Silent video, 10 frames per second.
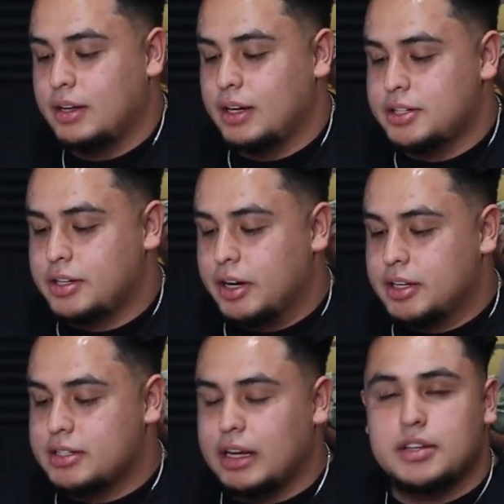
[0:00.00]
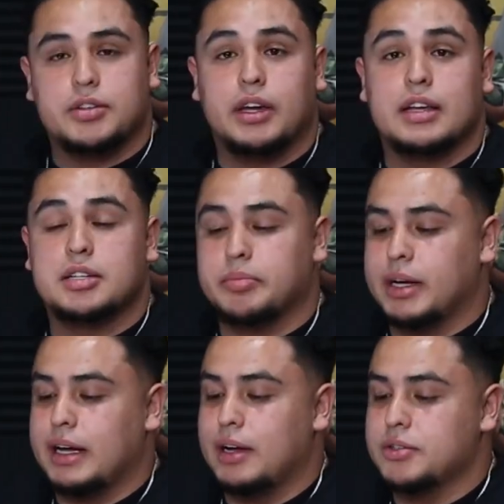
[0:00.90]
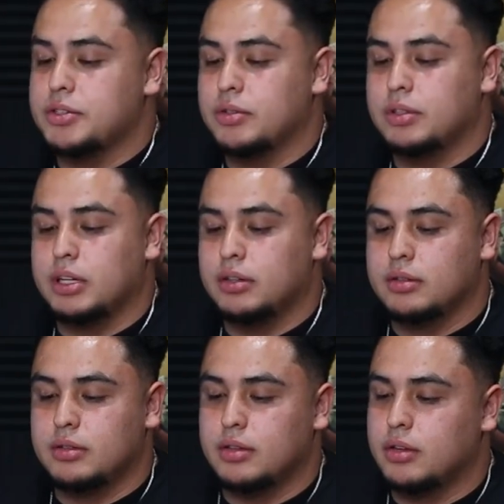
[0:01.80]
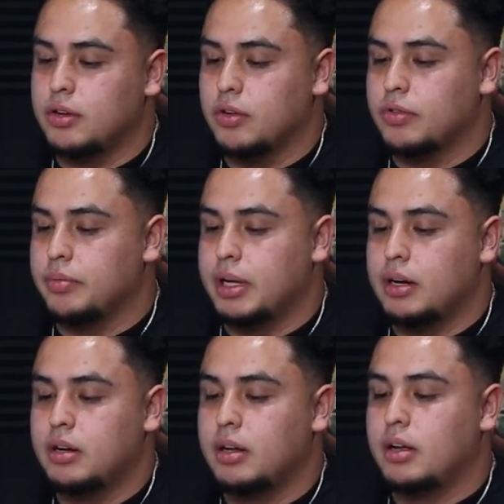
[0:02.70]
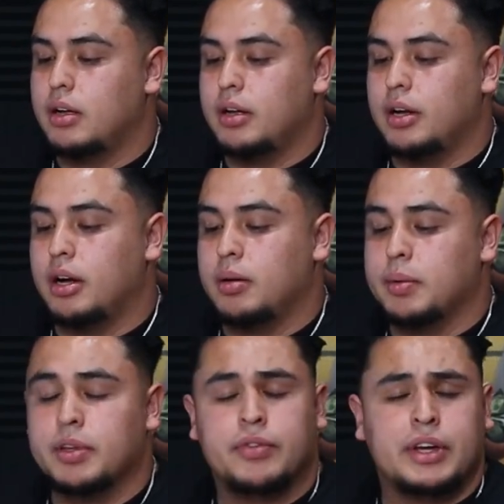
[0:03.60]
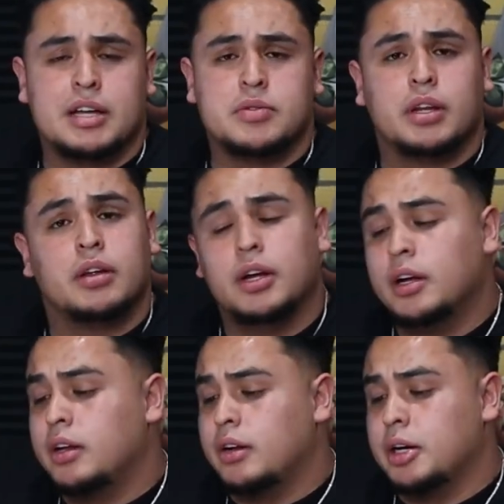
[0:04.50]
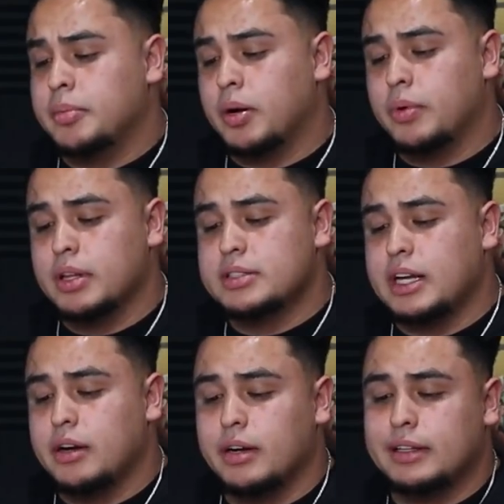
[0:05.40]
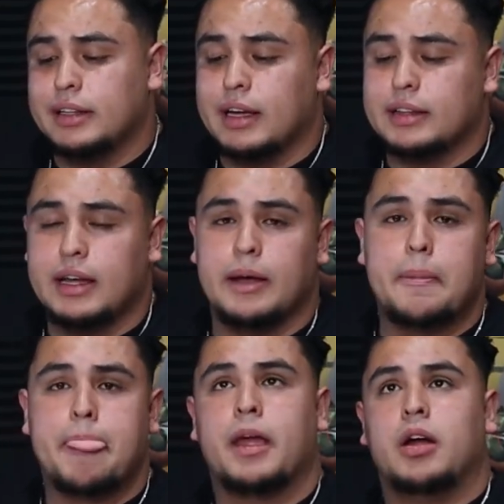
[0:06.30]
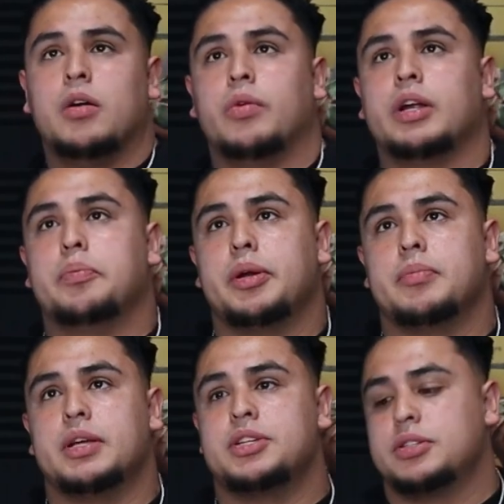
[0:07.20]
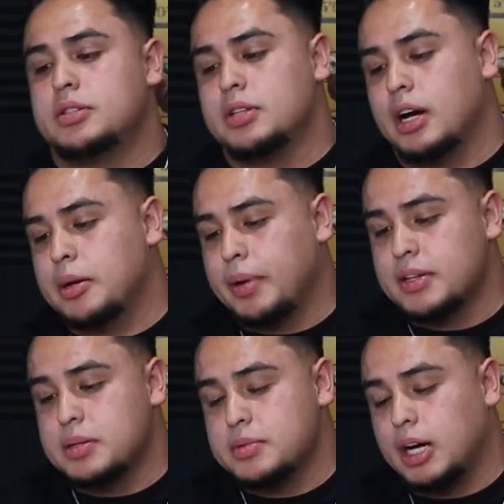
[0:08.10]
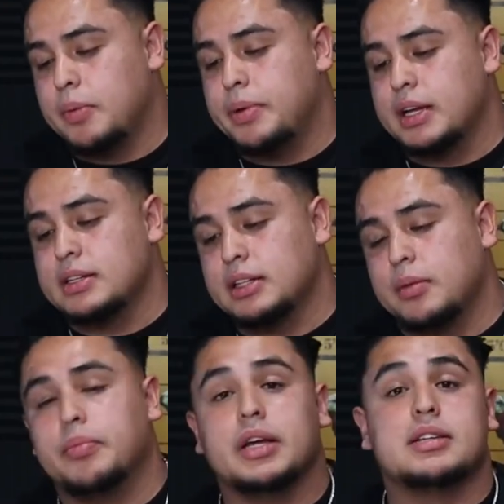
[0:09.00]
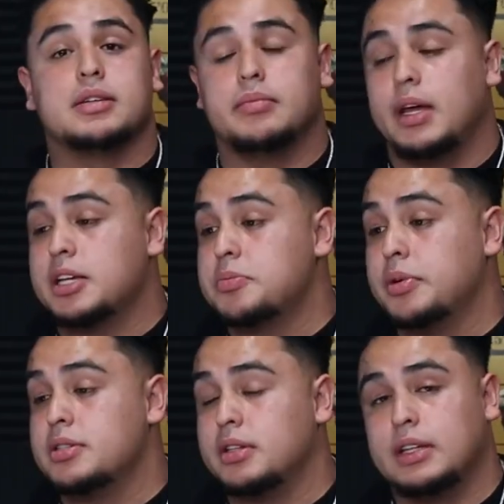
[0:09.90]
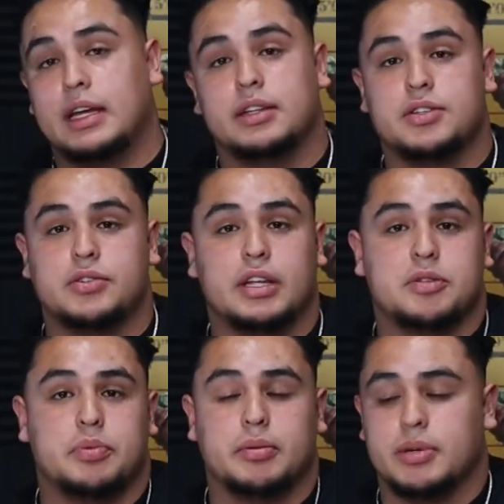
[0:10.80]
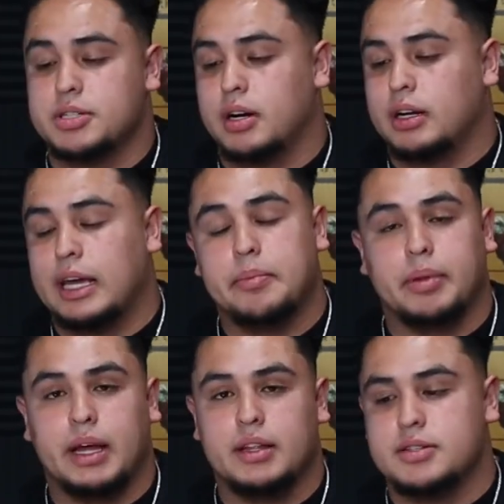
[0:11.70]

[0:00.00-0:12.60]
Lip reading: Get your credit straight so you guys could buy a house soon and go from there. Let me know if you guys want to learn about real estate or anything like that. We're gonna pretty much talk about some topics and then bring some experts in that industry. That's pretty much our game plan.